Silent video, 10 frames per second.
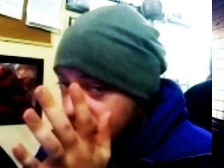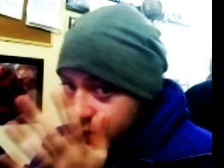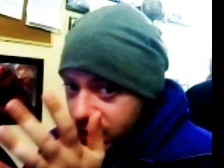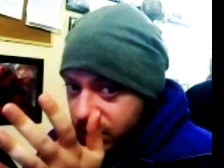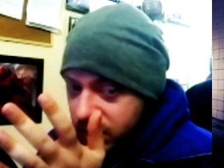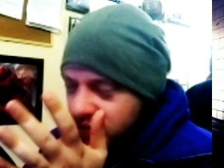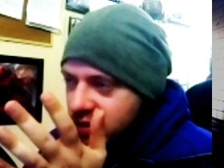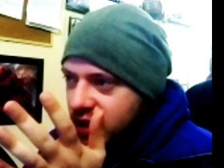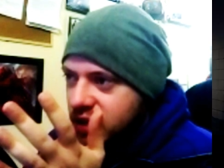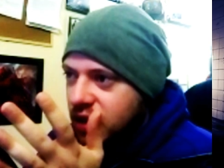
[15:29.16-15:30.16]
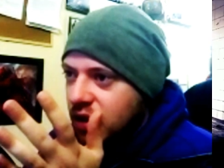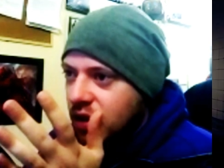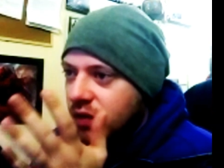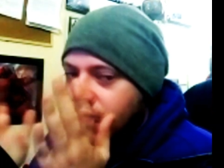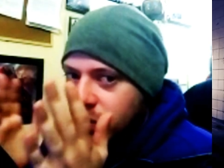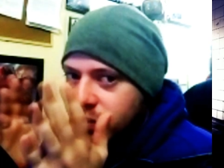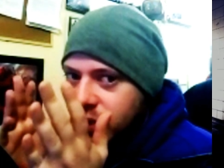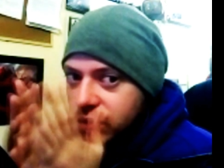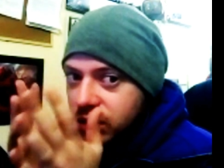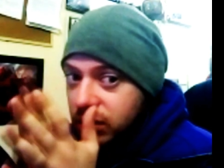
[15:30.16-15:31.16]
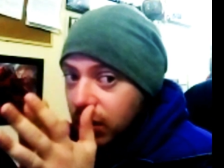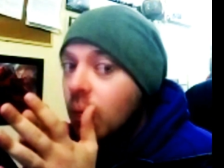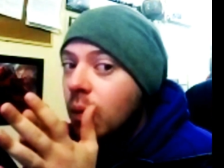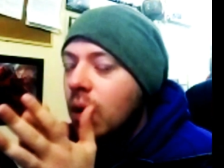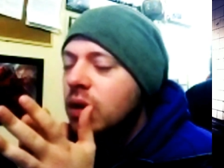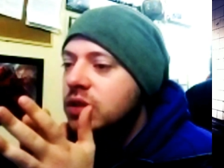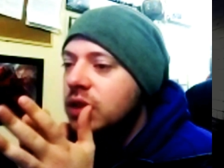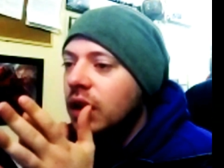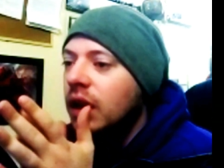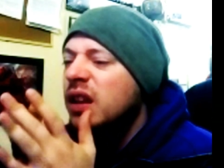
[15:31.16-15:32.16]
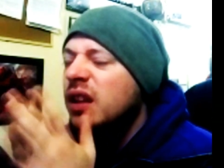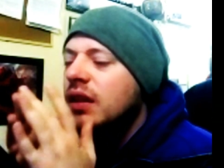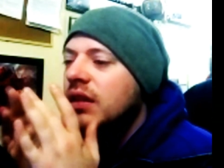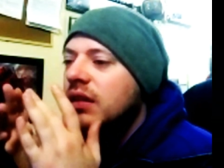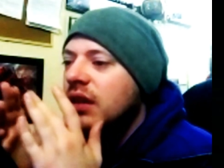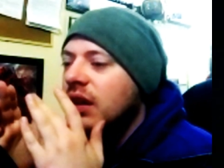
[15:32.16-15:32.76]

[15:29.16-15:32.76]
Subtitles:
if the game looks interesting enough, I'll stop watching it